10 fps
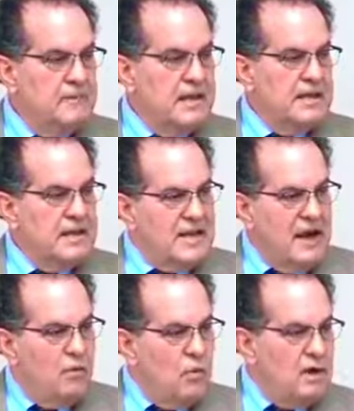but
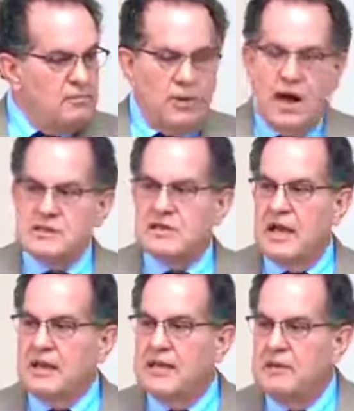that one
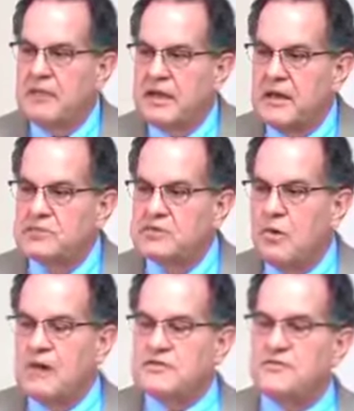proselyte then becomes
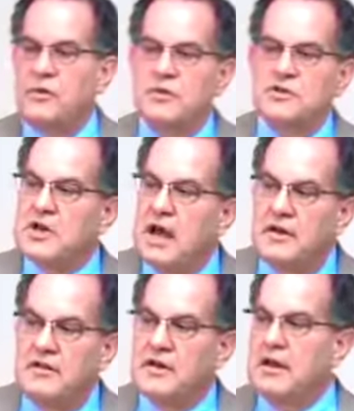twice fold the
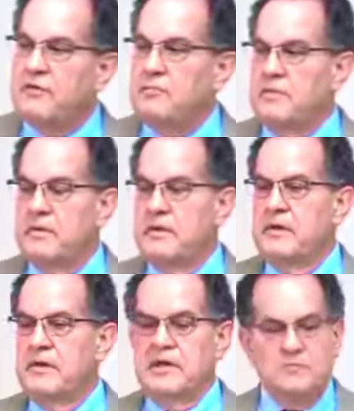child of the devil.
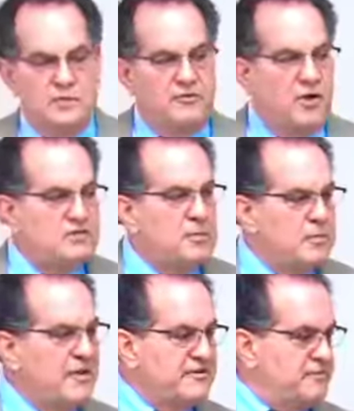That's what
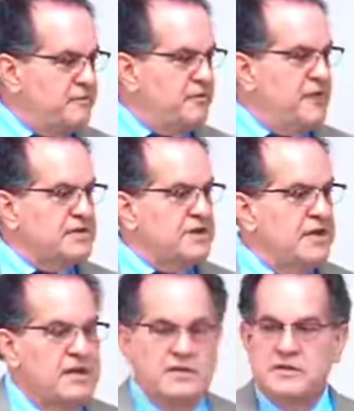false
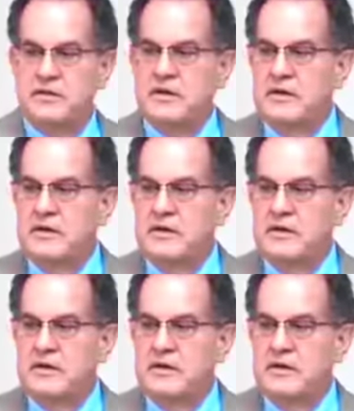profession is.